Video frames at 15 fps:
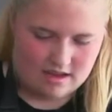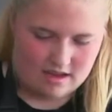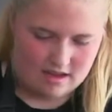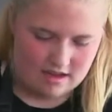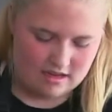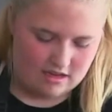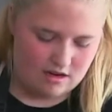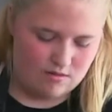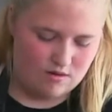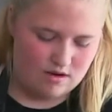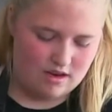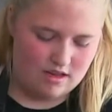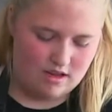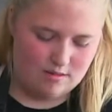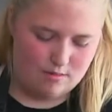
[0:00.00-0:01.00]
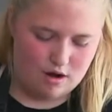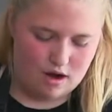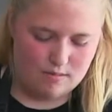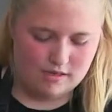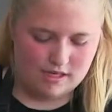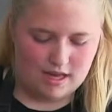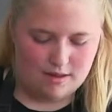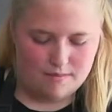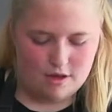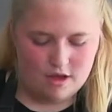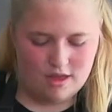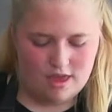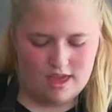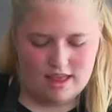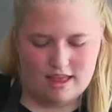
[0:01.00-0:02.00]
Because you don't want your bottom to keep
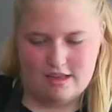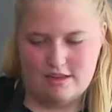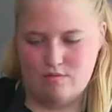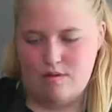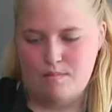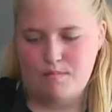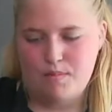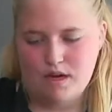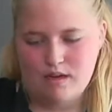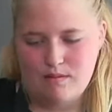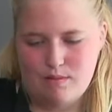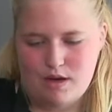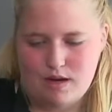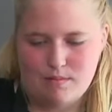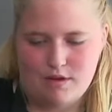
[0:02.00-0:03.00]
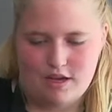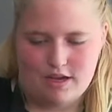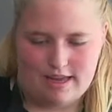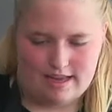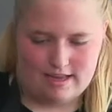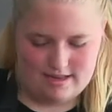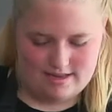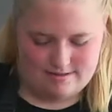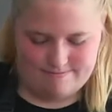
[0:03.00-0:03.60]
cooking unless you want burnt bottom cookies.